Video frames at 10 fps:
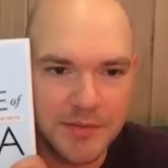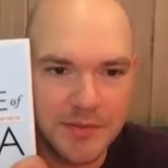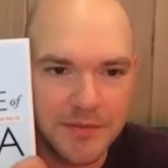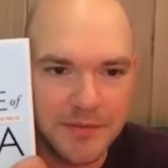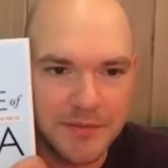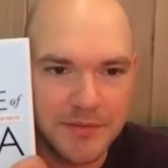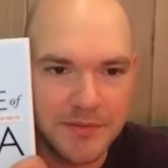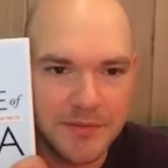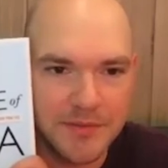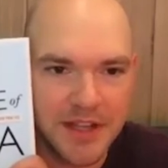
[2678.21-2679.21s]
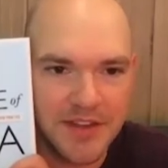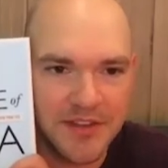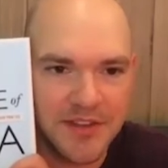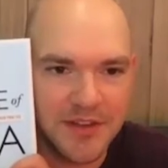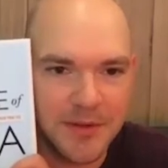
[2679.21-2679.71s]

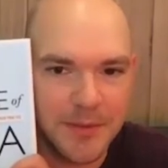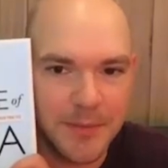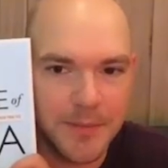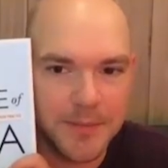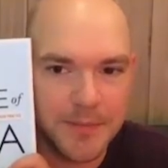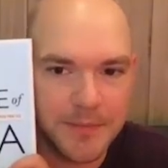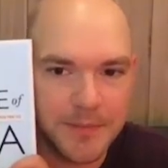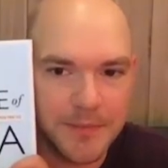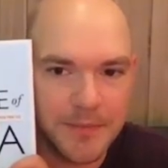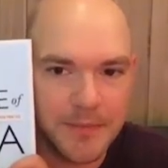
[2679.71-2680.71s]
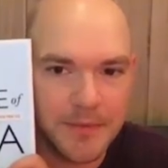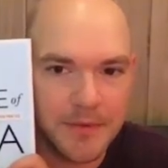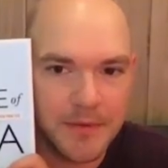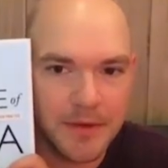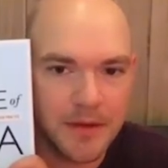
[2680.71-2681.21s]

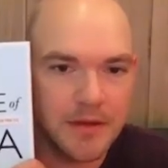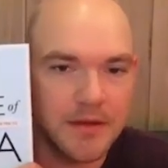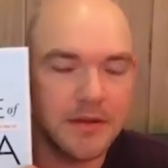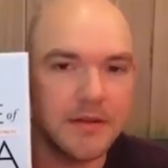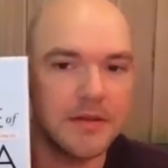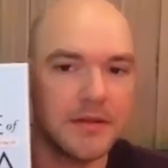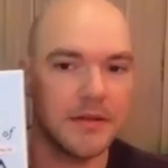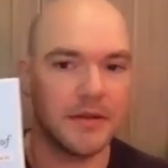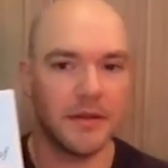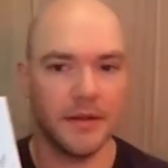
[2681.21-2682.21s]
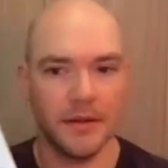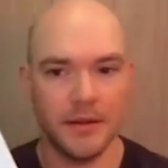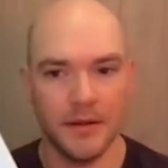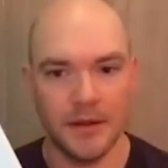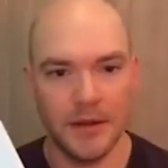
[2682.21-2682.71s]

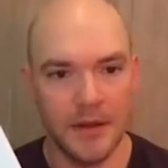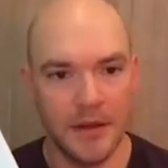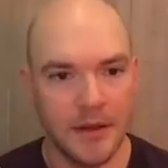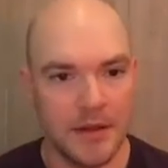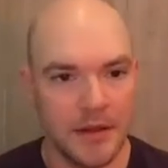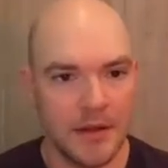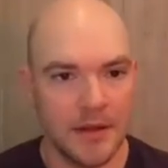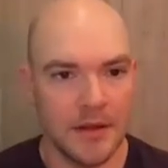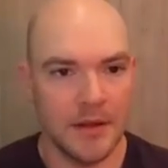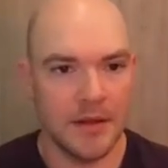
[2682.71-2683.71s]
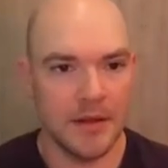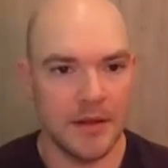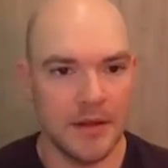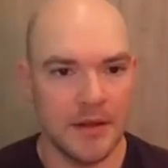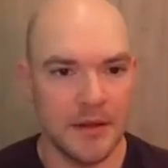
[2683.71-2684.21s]

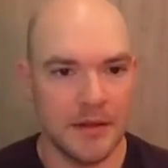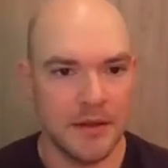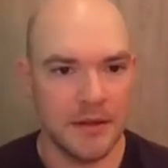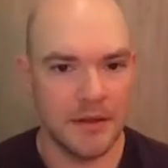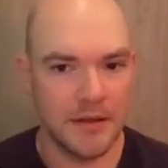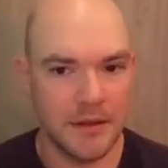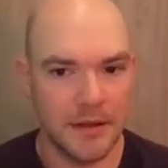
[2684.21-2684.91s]
The person shown says nothing.